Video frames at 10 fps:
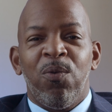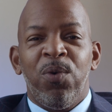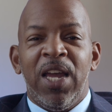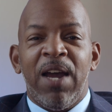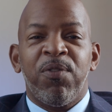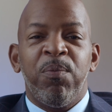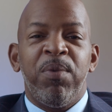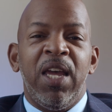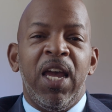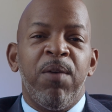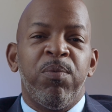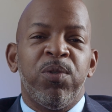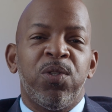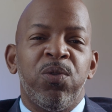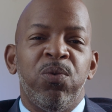We have to be able
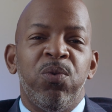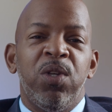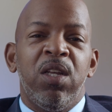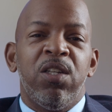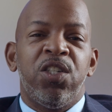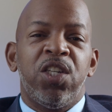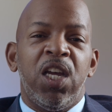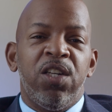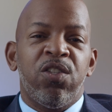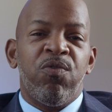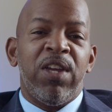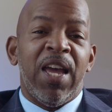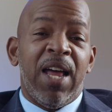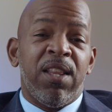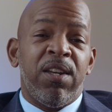to change the
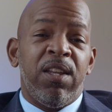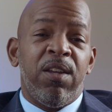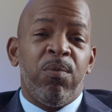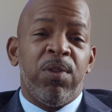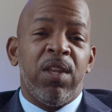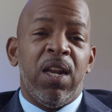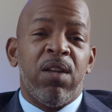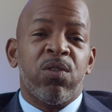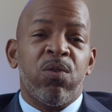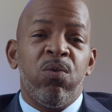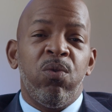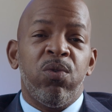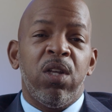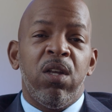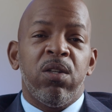reality within our
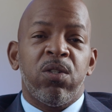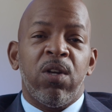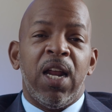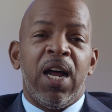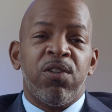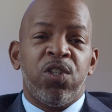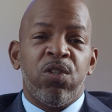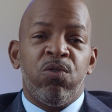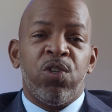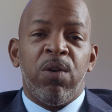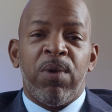schools so that our children,